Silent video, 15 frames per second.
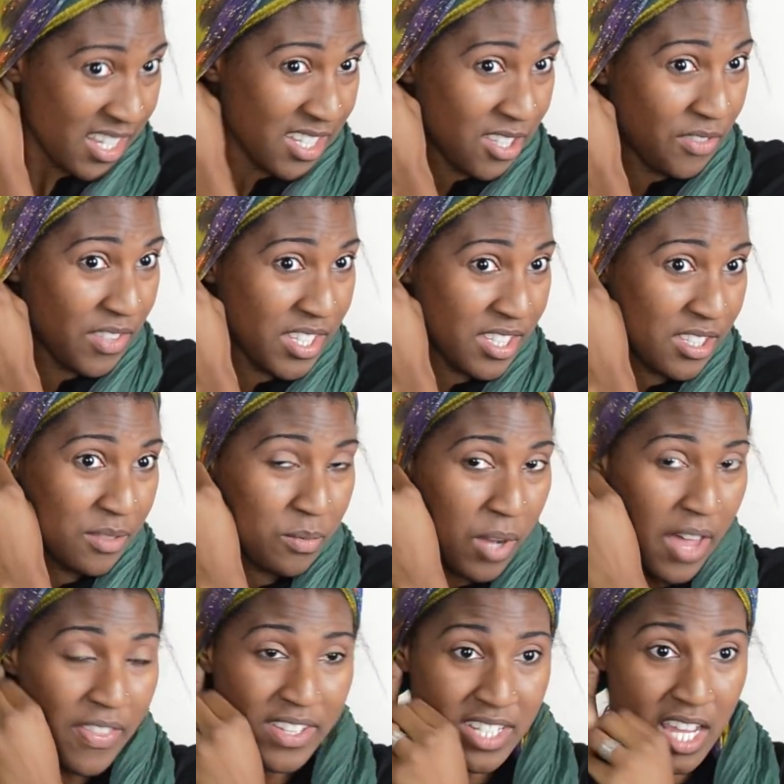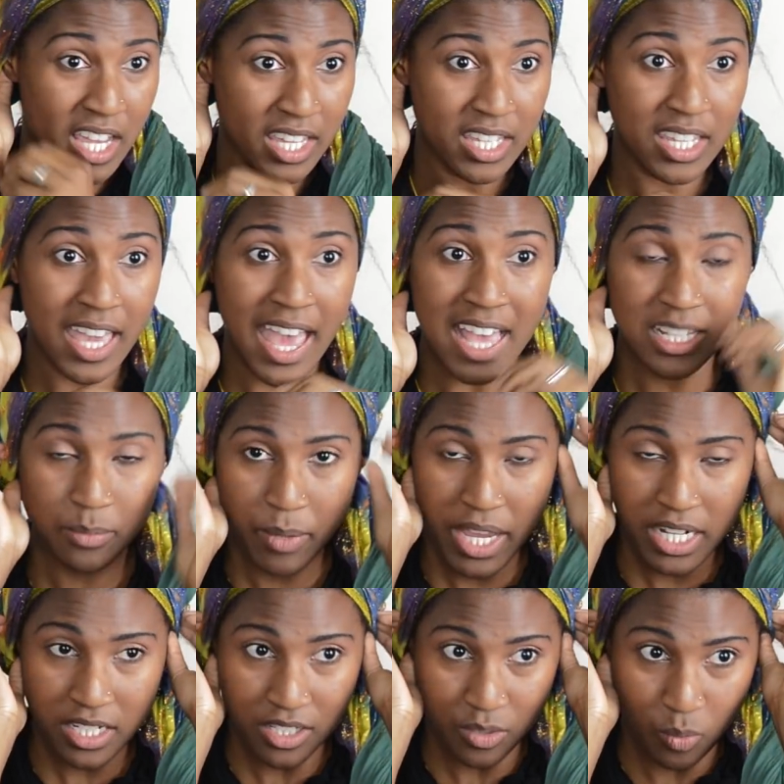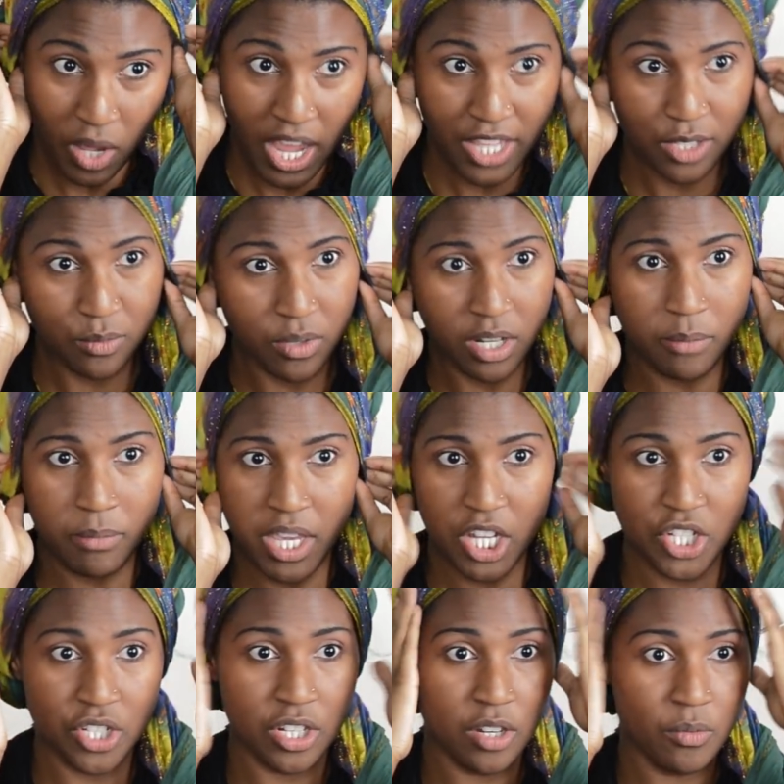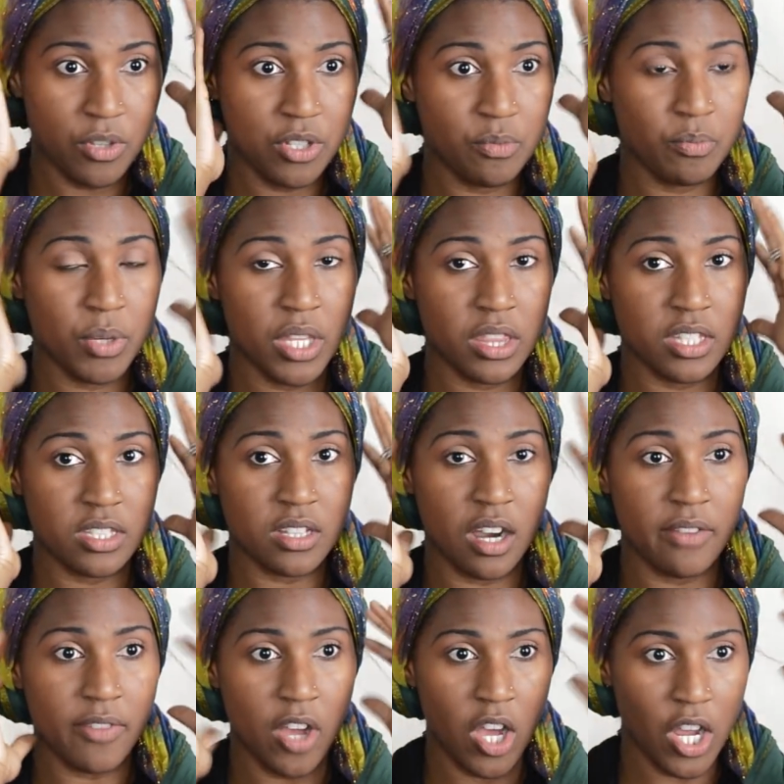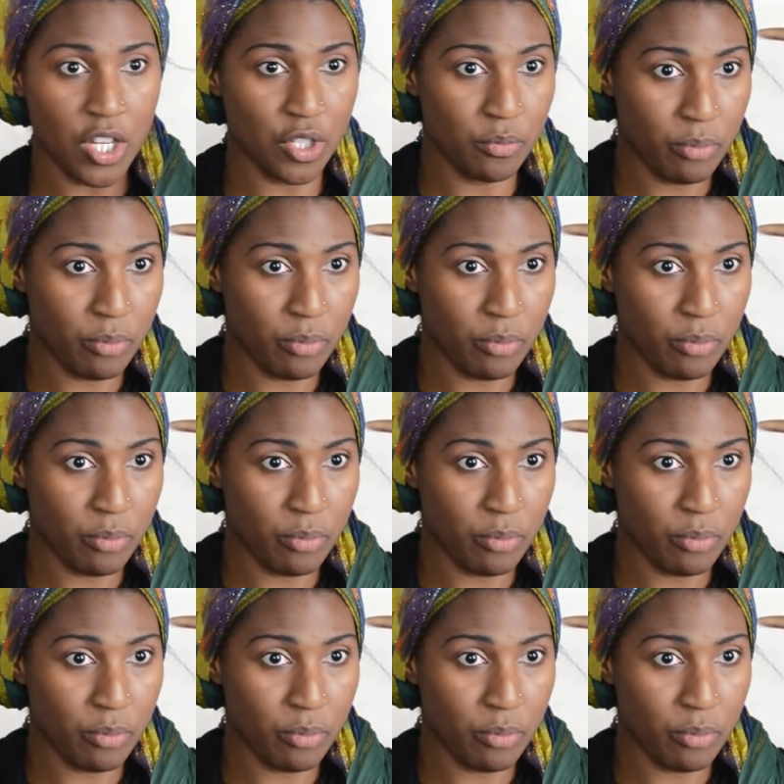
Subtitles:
So this is why the tucking aspect is why you want to make sure when you put the scarf on,